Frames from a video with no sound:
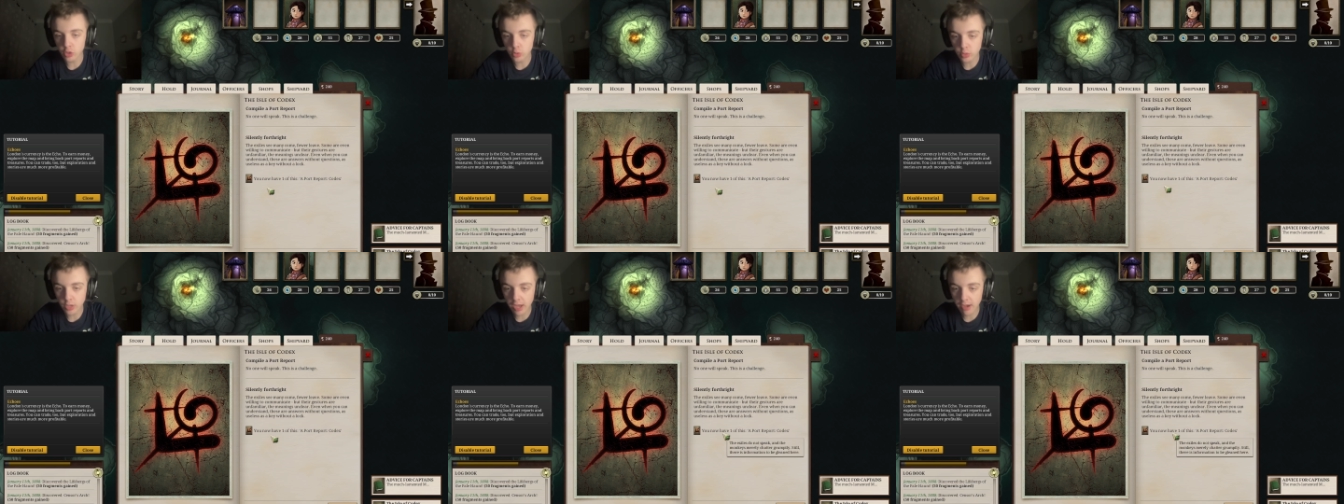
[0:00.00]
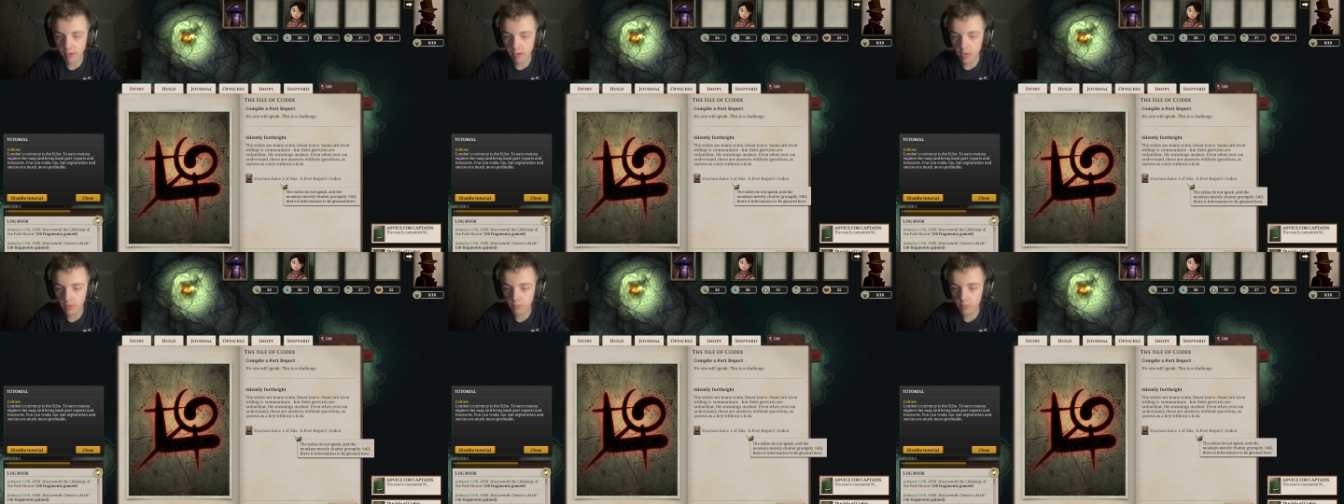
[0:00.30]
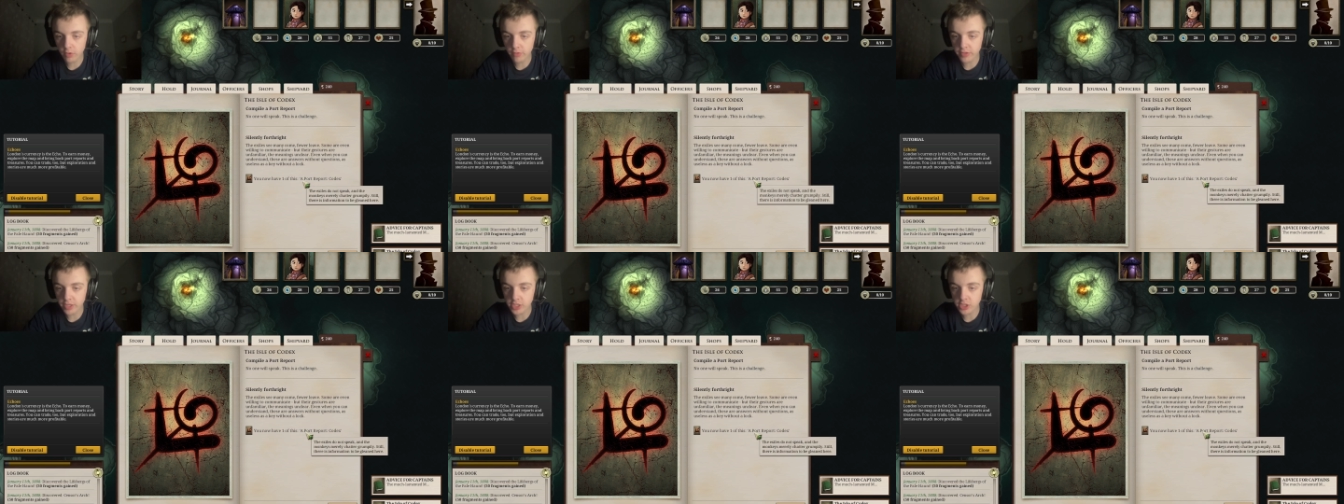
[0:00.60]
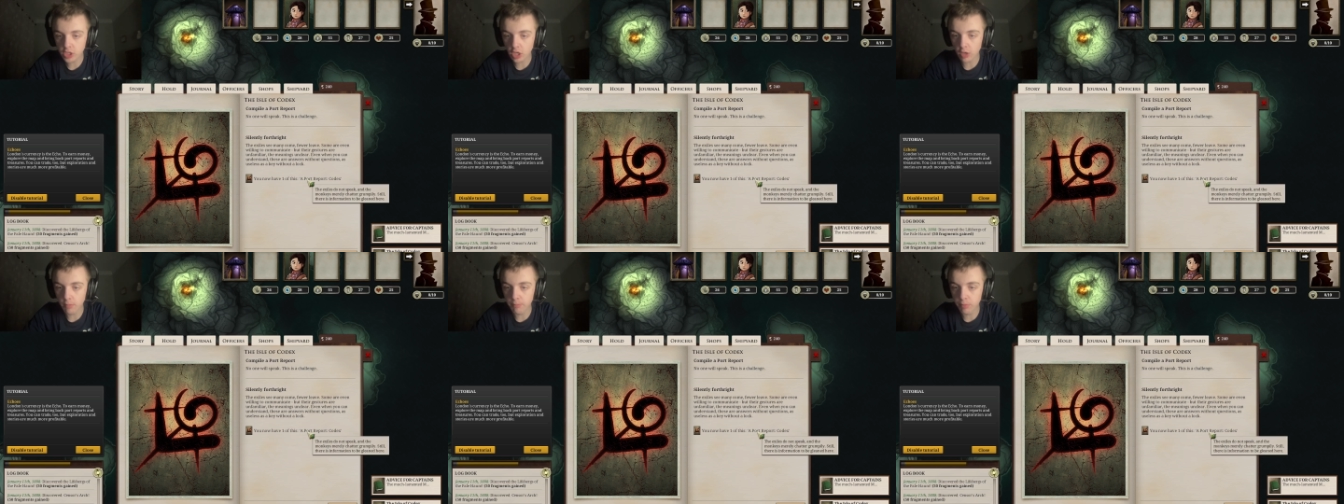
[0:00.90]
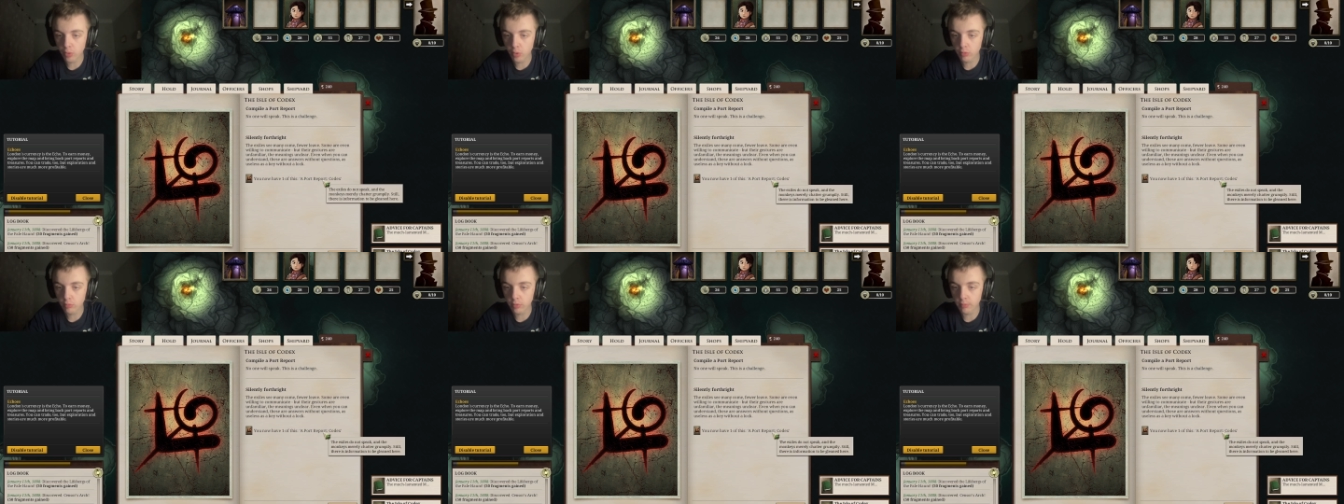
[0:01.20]
You now have one of this, a
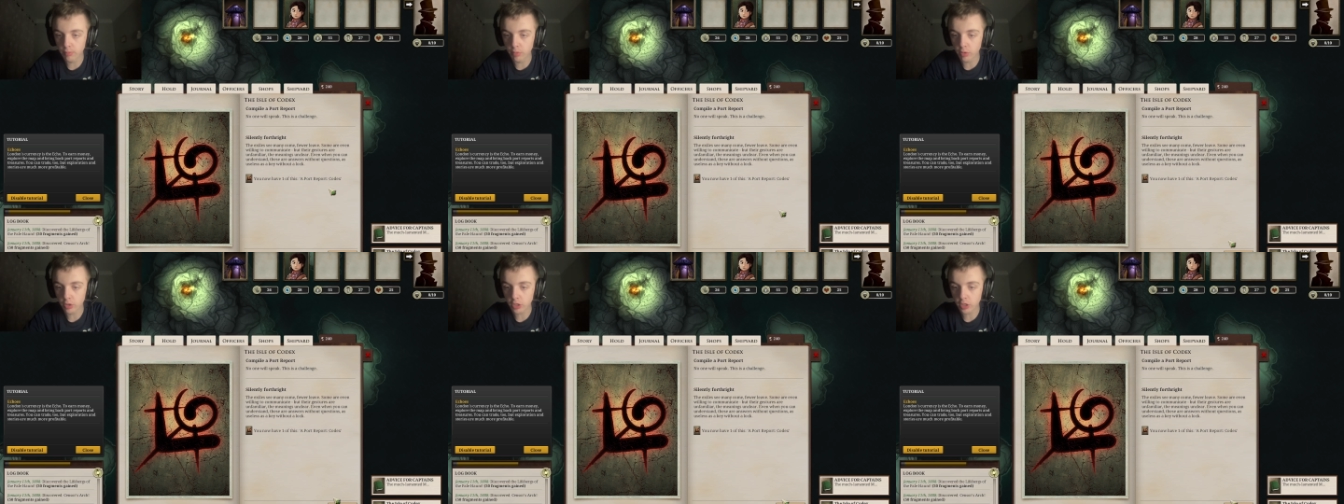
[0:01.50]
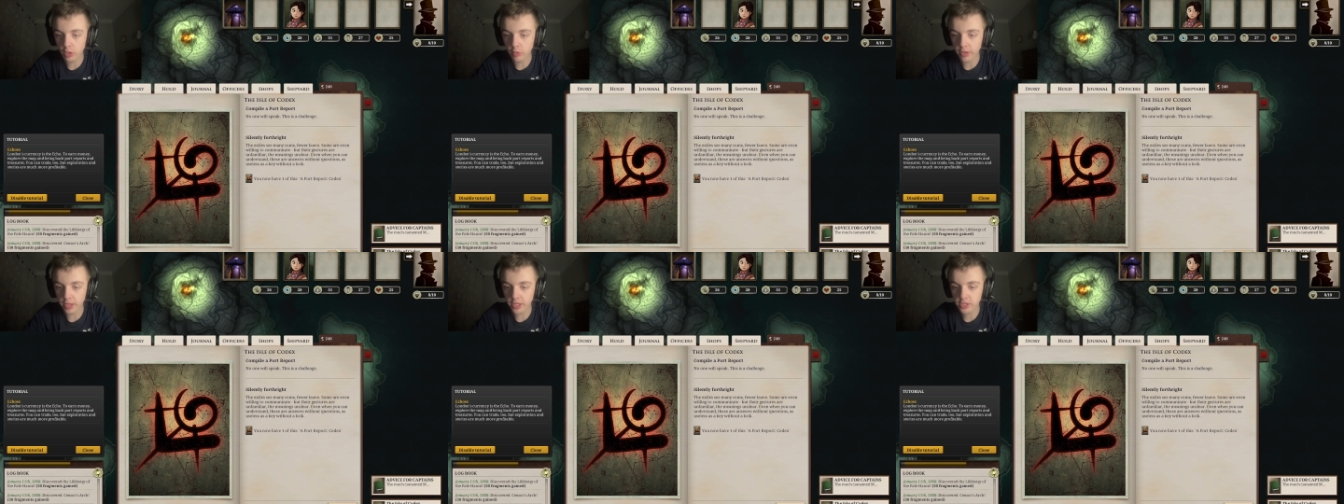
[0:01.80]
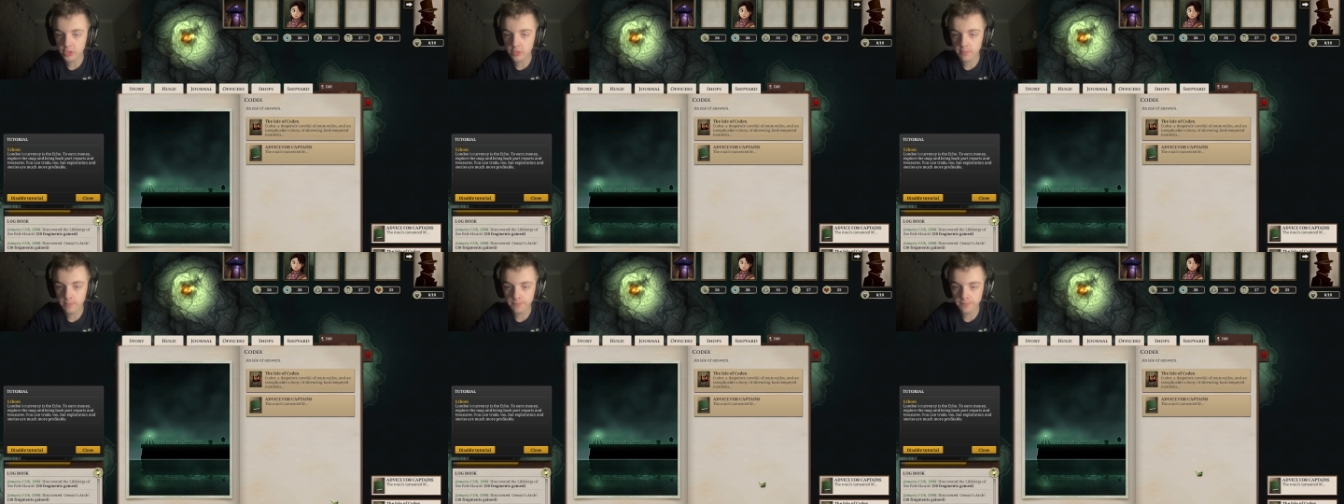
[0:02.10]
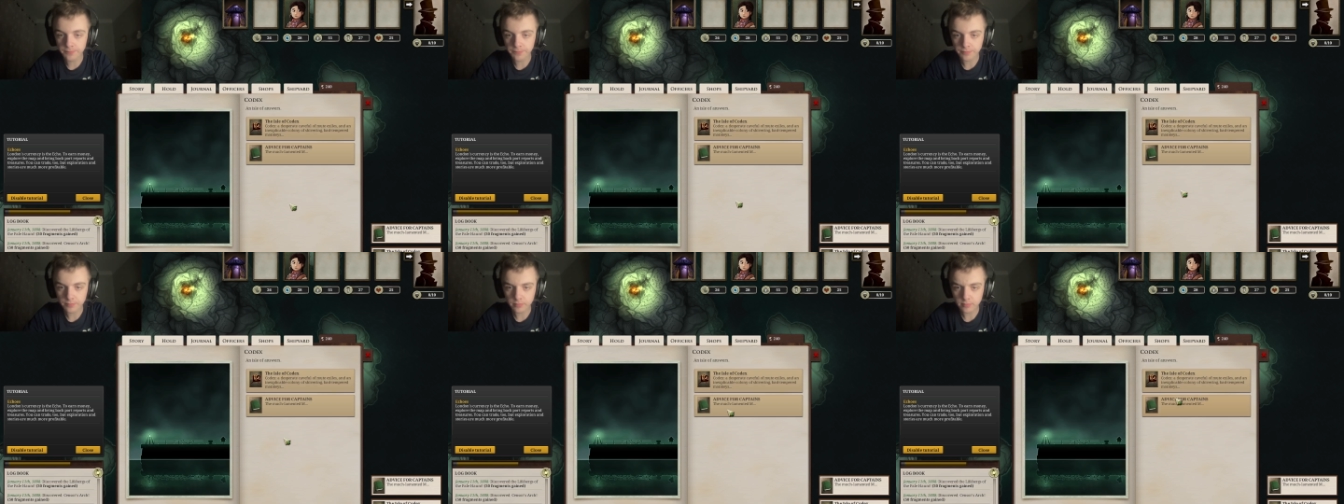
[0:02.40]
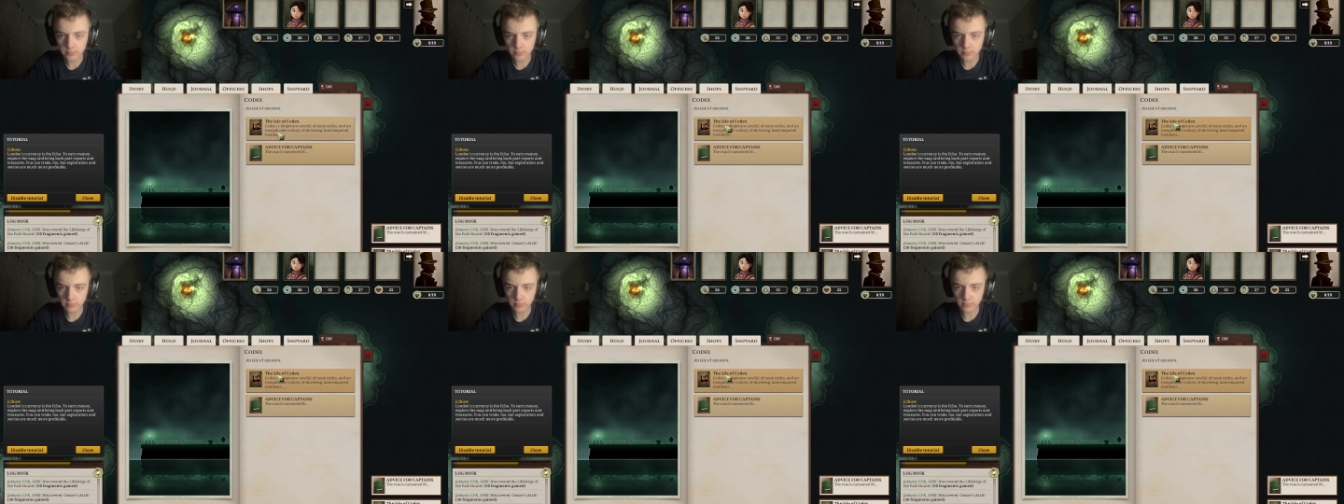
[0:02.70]
port report codex.
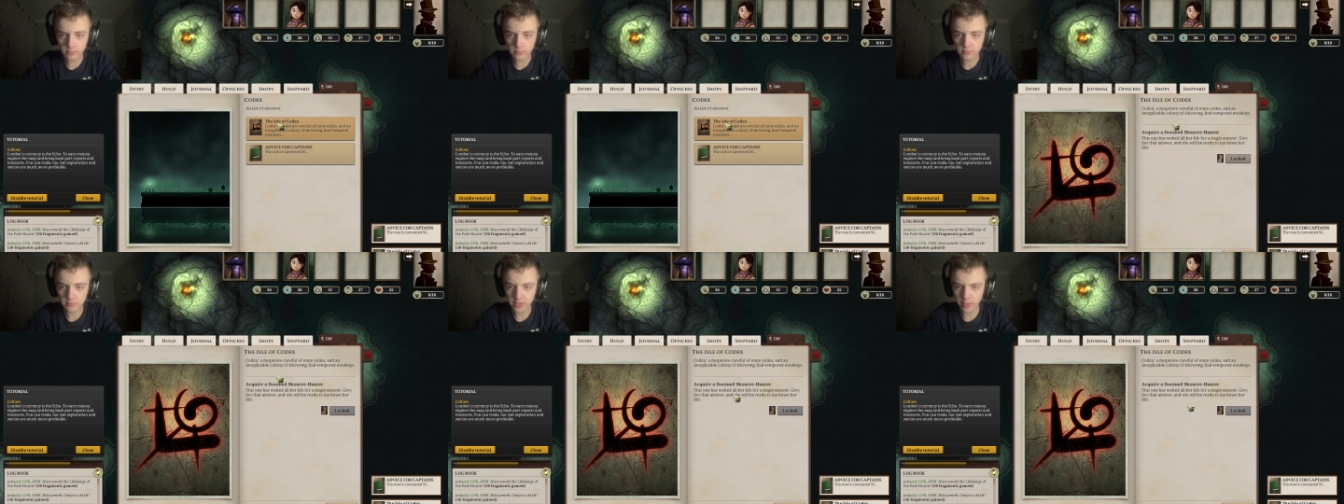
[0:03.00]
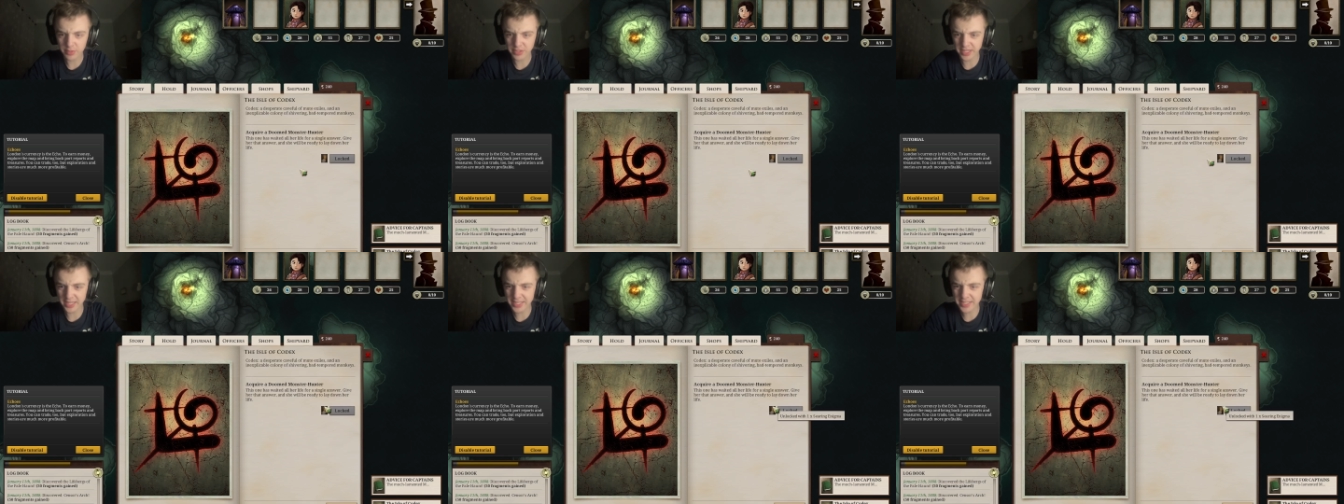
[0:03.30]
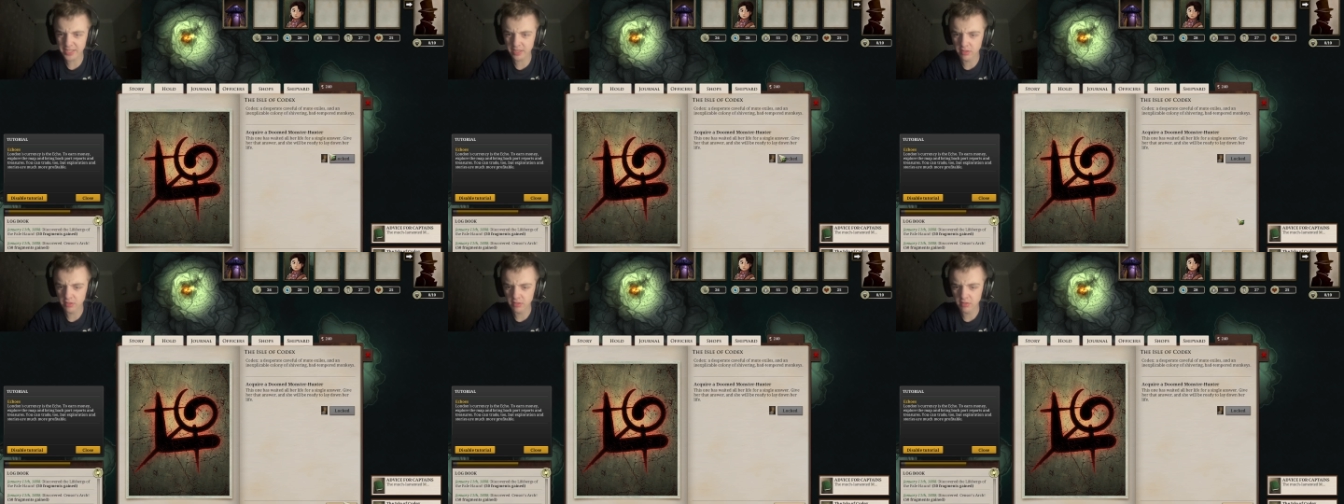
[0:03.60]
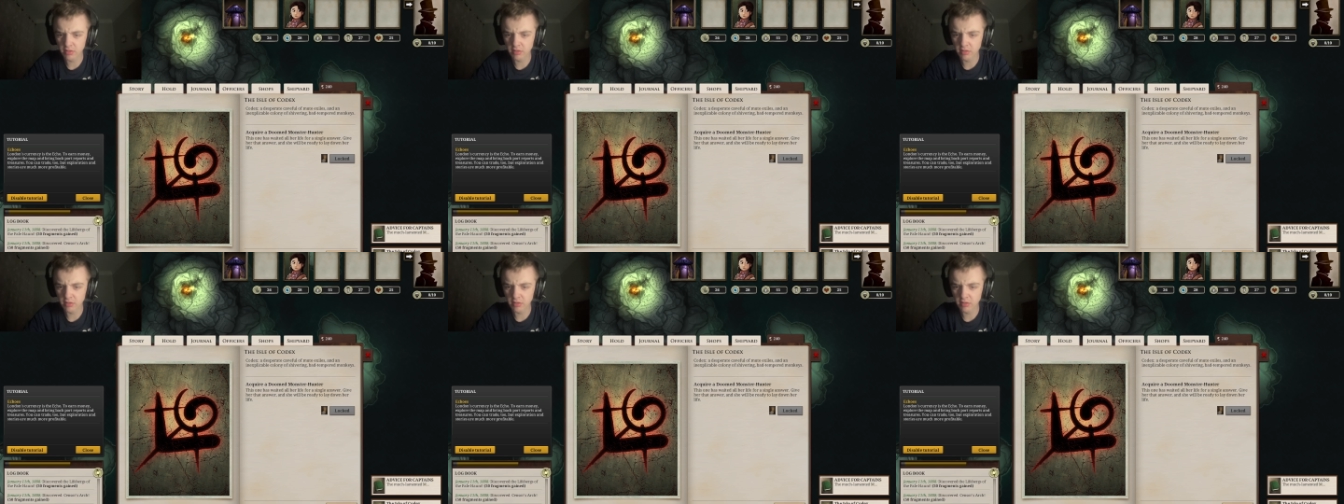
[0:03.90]
That was it?